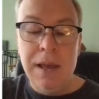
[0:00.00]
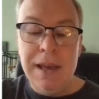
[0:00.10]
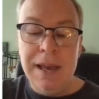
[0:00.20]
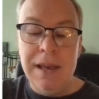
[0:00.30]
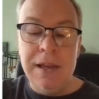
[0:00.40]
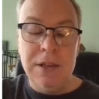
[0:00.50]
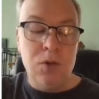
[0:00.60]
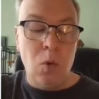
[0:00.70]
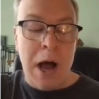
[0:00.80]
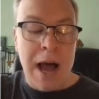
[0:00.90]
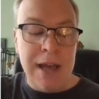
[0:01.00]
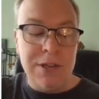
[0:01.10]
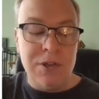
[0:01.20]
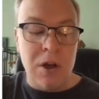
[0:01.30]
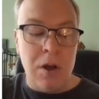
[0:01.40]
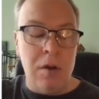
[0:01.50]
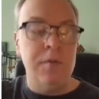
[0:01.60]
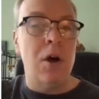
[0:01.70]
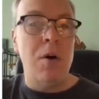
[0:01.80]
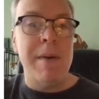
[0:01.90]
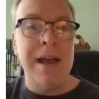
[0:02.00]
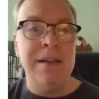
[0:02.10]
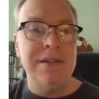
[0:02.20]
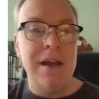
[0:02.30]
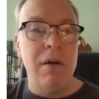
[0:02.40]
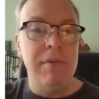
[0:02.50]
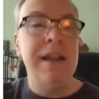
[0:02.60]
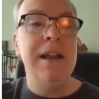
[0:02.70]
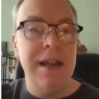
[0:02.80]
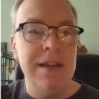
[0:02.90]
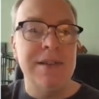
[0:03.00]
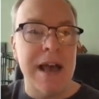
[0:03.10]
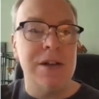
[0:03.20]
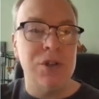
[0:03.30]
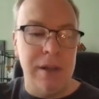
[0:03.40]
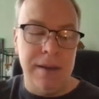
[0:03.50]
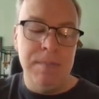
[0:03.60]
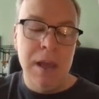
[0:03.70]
Is y solved all by itself? And it is actually.